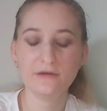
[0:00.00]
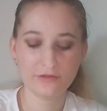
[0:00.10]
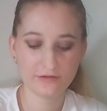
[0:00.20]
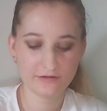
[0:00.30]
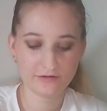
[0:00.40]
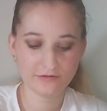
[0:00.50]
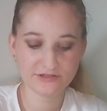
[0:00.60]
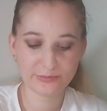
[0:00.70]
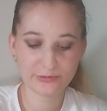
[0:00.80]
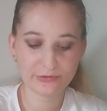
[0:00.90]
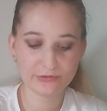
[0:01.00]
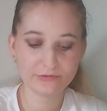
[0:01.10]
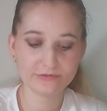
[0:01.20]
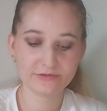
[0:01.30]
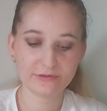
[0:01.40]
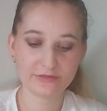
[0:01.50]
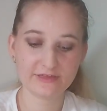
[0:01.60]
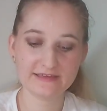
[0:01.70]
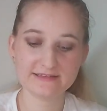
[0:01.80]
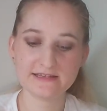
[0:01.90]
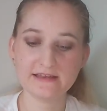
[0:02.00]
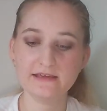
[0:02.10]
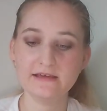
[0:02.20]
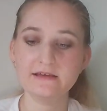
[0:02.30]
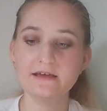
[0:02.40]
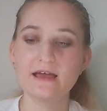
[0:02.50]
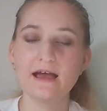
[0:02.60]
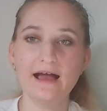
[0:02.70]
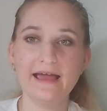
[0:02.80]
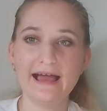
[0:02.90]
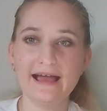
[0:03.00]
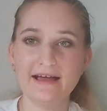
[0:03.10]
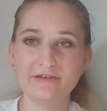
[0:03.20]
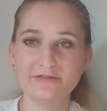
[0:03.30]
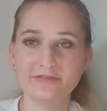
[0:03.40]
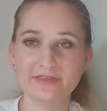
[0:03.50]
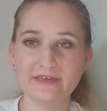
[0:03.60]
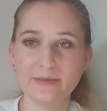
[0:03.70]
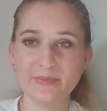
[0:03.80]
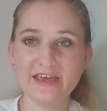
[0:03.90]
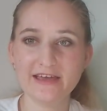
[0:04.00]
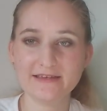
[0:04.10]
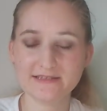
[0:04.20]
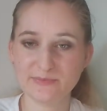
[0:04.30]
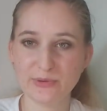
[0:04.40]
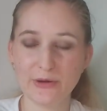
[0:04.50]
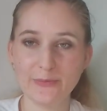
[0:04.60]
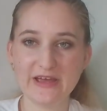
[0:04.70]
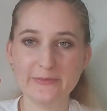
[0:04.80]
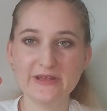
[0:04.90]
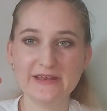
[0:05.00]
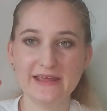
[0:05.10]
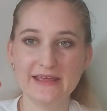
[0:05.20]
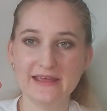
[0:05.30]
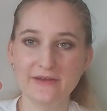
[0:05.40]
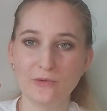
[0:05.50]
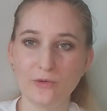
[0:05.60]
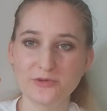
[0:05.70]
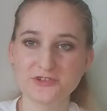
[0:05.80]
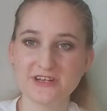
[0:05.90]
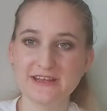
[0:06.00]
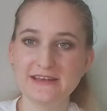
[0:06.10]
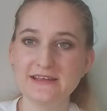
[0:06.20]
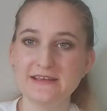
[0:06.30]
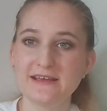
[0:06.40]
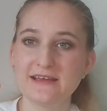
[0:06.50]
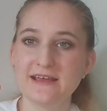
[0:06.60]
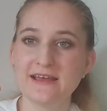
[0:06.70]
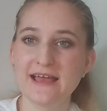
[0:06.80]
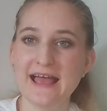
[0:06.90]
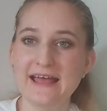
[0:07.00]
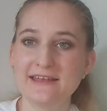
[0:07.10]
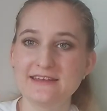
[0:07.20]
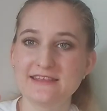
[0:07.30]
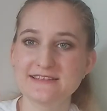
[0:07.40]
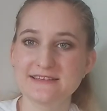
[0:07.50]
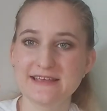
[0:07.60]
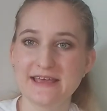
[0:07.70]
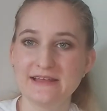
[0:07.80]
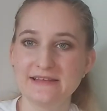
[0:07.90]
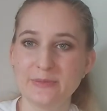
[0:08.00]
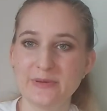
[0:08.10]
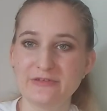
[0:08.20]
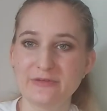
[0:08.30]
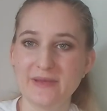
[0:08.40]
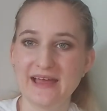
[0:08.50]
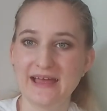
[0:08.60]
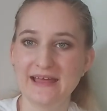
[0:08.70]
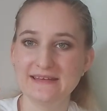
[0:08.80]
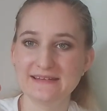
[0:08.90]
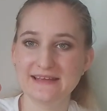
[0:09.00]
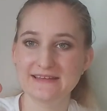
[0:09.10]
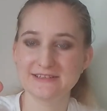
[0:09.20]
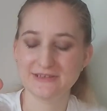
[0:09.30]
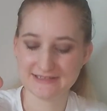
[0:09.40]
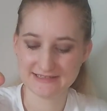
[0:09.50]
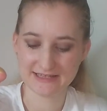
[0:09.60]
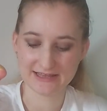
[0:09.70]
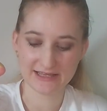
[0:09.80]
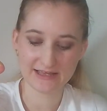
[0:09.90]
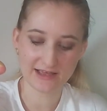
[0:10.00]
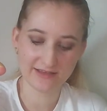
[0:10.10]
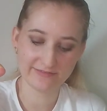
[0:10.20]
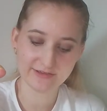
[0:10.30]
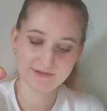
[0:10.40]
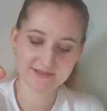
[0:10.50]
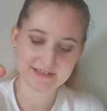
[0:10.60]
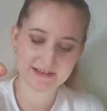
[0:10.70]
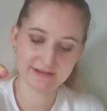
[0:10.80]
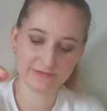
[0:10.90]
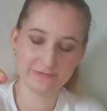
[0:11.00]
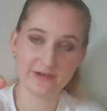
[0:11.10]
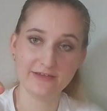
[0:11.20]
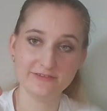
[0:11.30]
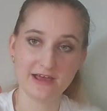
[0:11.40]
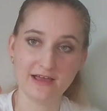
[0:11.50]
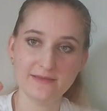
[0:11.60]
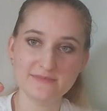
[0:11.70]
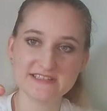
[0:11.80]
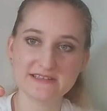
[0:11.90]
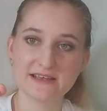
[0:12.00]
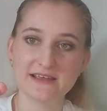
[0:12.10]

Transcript: other notable things in here, I have the PS Pro Pigment in Aubergine, and this has hit a little bit of a pan, as you can see there. I've used it 5 times,